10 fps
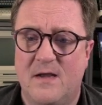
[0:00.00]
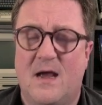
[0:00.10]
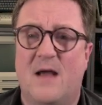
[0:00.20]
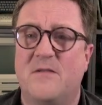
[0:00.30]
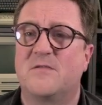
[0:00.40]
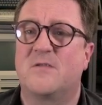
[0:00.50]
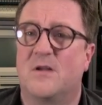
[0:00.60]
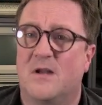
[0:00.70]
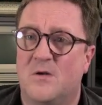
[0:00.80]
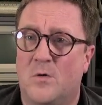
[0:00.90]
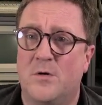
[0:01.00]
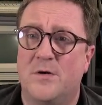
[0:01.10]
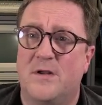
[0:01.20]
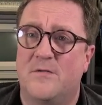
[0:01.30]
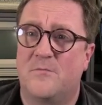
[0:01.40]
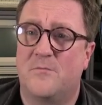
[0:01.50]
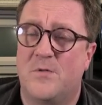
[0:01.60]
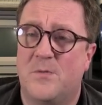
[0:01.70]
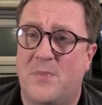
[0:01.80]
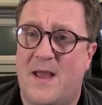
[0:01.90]
I'm just going to ignore it if
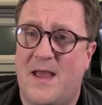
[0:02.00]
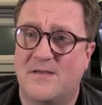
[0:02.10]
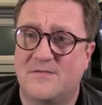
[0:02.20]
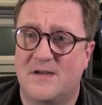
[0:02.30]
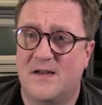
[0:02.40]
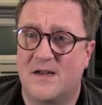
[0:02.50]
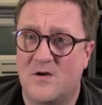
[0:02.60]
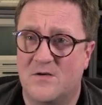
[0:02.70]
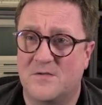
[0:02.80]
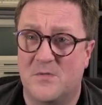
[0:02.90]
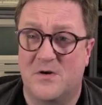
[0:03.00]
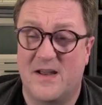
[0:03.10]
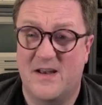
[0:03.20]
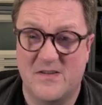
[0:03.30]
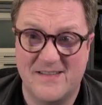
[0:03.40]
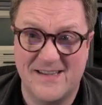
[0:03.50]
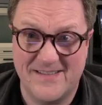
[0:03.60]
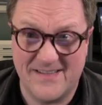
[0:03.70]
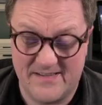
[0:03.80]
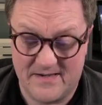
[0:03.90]
we're passed in a customer that doesn't
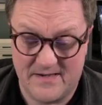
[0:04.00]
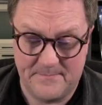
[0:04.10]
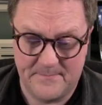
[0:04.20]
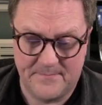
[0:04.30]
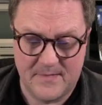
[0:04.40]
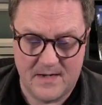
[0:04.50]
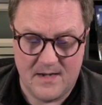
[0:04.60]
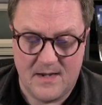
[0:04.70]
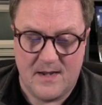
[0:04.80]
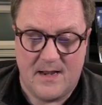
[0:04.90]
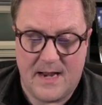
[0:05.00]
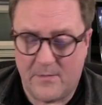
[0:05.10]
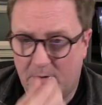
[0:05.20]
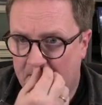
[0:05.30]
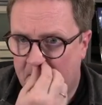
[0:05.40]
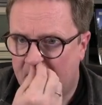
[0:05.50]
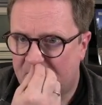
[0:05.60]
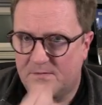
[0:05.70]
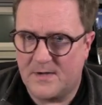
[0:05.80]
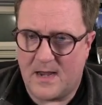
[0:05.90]
exist. Anyway,
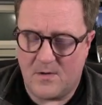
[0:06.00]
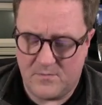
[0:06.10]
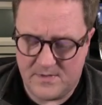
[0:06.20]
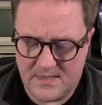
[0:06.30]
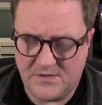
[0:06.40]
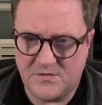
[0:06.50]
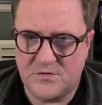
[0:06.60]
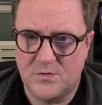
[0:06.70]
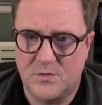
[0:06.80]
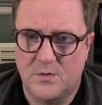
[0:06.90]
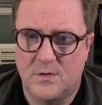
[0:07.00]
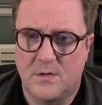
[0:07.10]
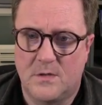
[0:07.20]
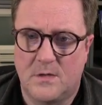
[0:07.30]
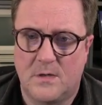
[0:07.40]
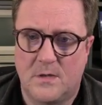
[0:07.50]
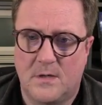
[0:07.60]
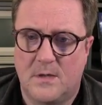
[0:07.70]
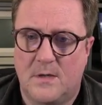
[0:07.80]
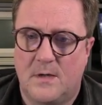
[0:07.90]
so now we need to
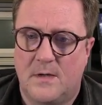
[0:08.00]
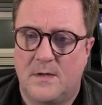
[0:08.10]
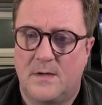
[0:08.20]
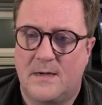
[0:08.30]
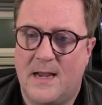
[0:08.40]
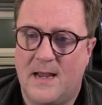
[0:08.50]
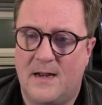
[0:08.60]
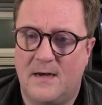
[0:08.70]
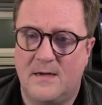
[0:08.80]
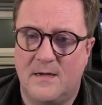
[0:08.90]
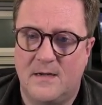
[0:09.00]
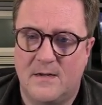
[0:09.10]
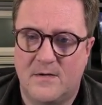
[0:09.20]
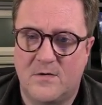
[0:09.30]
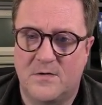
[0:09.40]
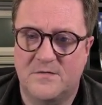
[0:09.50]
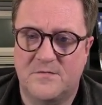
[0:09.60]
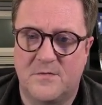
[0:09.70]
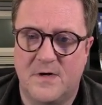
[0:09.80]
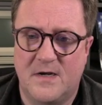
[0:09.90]
calc cost
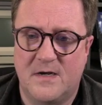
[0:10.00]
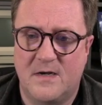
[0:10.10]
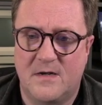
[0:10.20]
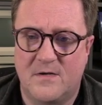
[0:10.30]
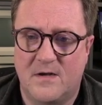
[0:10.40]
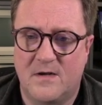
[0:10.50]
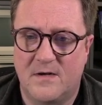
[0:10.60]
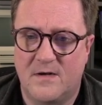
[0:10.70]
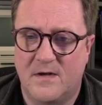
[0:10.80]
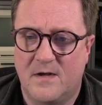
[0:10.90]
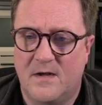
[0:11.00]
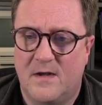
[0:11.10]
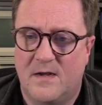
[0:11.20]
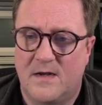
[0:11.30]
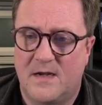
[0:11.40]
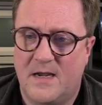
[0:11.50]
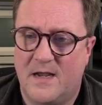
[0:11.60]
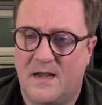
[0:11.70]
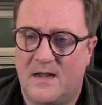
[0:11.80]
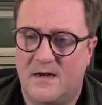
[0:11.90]
rec dot
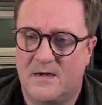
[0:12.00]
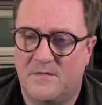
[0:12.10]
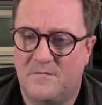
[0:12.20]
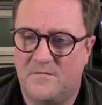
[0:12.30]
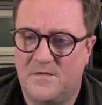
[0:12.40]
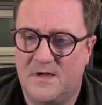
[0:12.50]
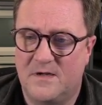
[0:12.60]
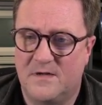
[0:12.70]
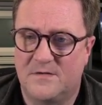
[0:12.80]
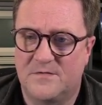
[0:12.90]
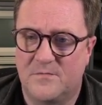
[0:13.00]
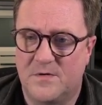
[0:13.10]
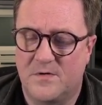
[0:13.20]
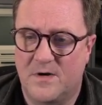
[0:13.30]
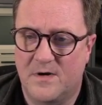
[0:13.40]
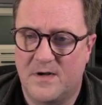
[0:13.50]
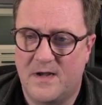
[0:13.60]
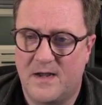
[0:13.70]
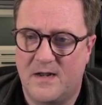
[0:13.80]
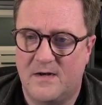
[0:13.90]
calc field. So we're going to
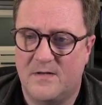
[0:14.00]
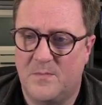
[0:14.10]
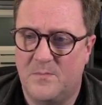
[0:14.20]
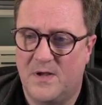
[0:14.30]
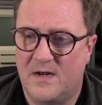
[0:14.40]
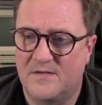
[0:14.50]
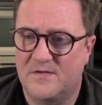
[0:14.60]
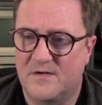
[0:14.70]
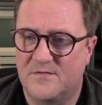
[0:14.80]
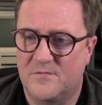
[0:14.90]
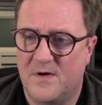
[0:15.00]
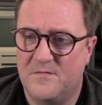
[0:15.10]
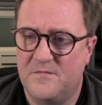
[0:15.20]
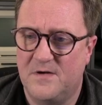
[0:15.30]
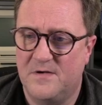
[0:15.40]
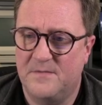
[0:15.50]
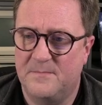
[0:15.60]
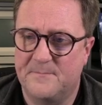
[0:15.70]
calc the balance of UI field.